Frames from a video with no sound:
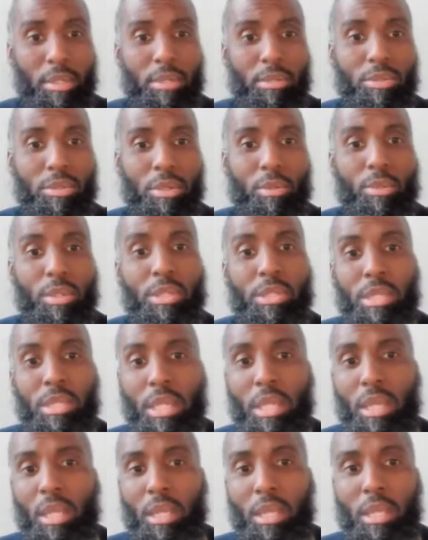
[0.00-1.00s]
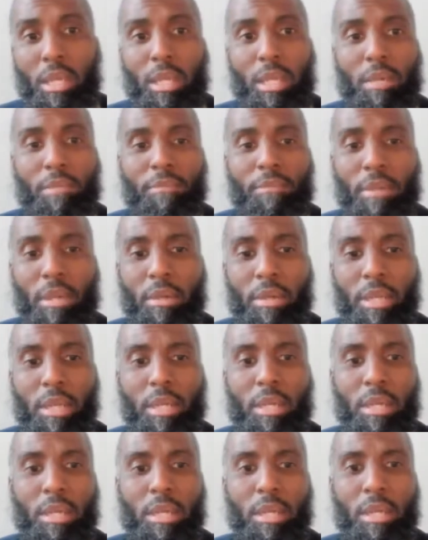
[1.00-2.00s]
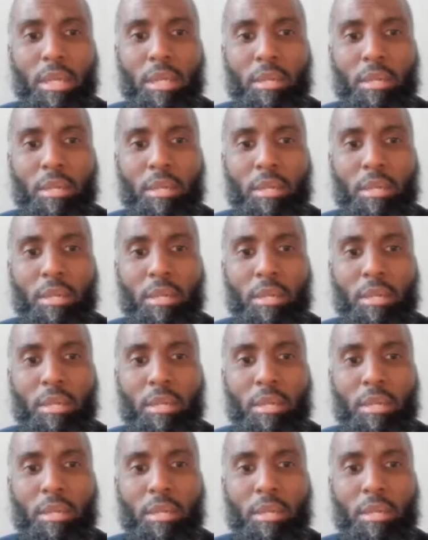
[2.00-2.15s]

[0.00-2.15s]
So we see a very